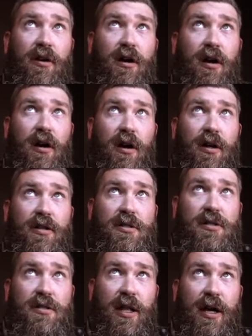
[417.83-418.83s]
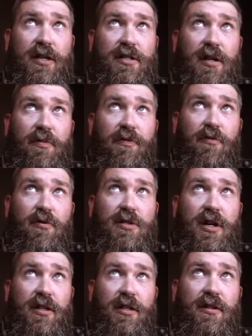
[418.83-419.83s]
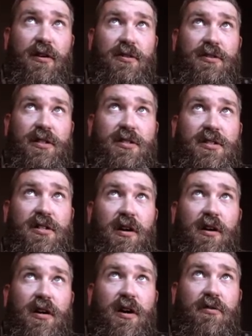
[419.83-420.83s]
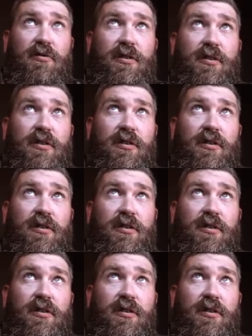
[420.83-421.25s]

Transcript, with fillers: And this is, like I said before, it's got the tungsten Cerakote.